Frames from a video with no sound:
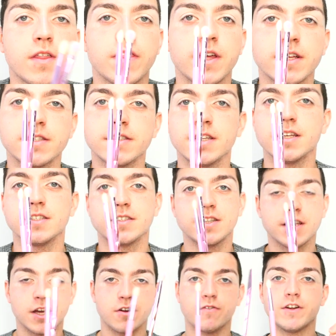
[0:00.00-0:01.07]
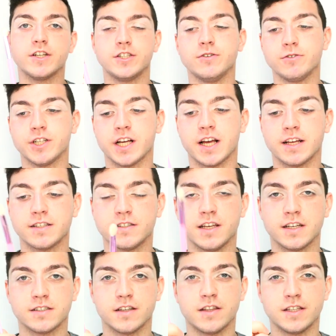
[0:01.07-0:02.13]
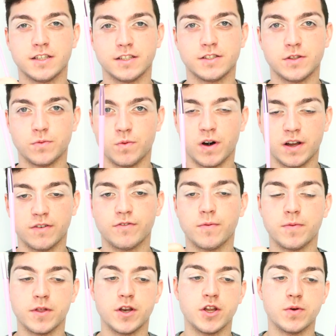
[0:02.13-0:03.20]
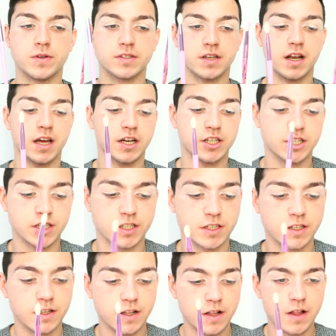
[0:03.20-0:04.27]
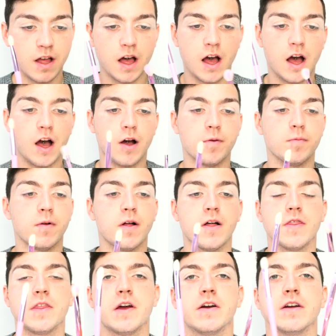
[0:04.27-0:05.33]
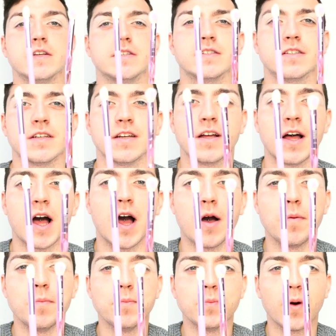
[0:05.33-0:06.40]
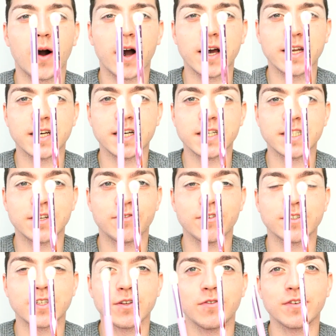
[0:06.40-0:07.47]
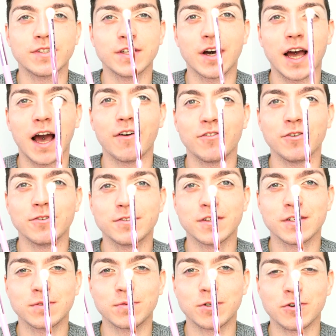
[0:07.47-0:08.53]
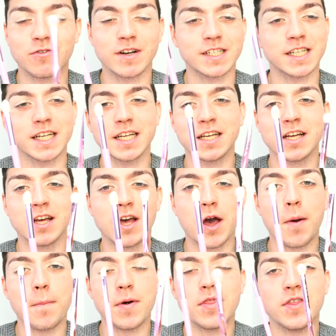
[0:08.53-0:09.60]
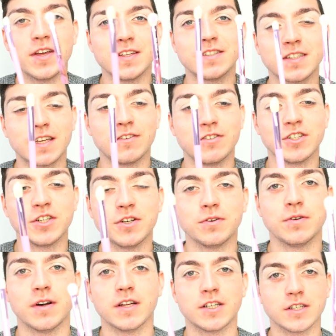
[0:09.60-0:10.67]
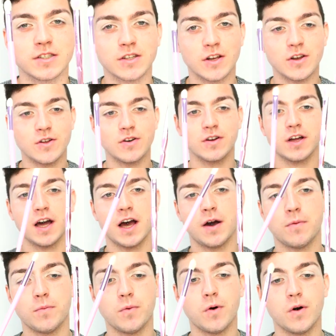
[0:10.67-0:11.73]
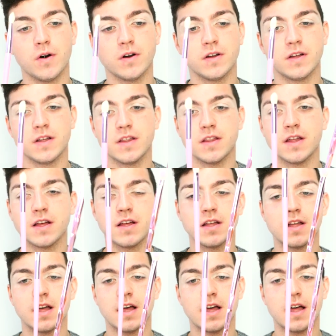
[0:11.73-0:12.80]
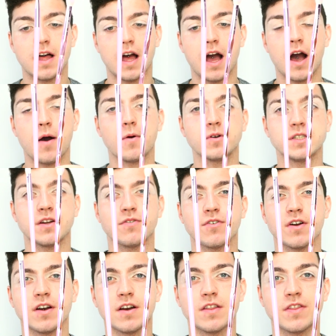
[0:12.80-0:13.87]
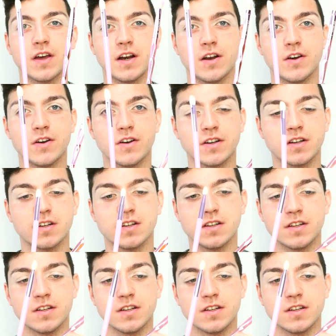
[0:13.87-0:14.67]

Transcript: This is the original JS6 and this is the one from the newest collection. There is minor differences. Obviously I have used this one already, but this gives you just a look at how different they look.